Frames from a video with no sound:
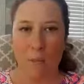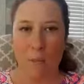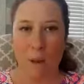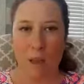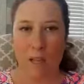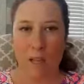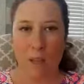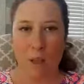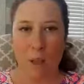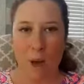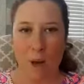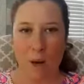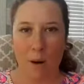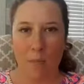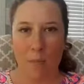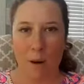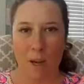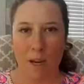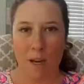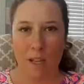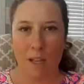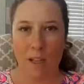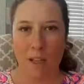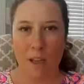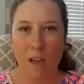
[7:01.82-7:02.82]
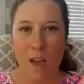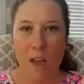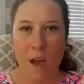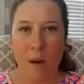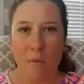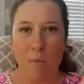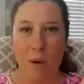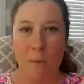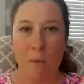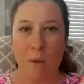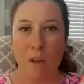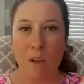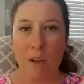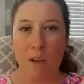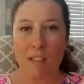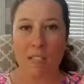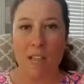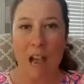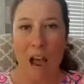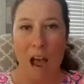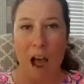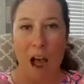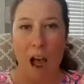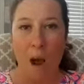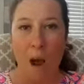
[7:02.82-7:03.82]
to make a lot of money, but because
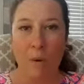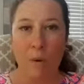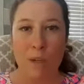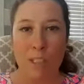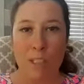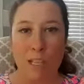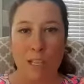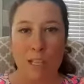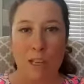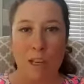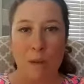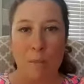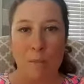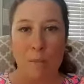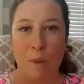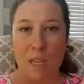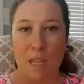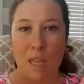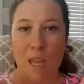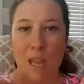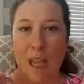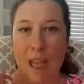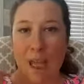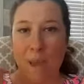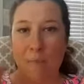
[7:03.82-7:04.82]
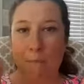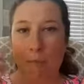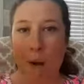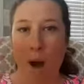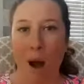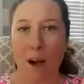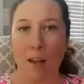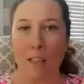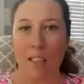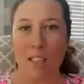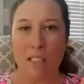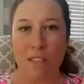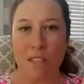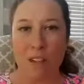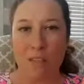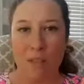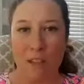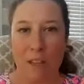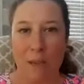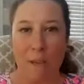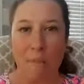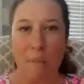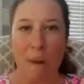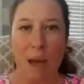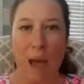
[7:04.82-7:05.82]
I was going to be a positive
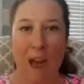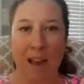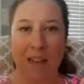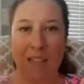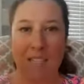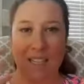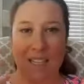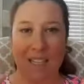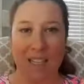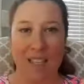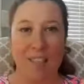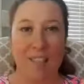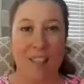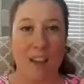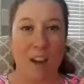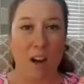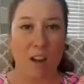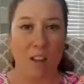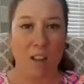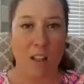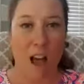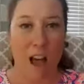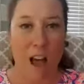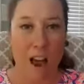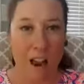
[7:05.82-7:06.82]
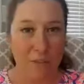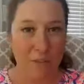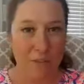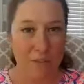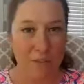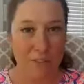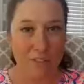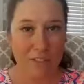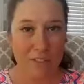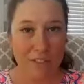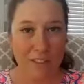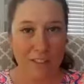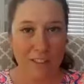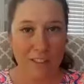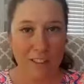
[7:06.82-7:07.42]
impact in their life,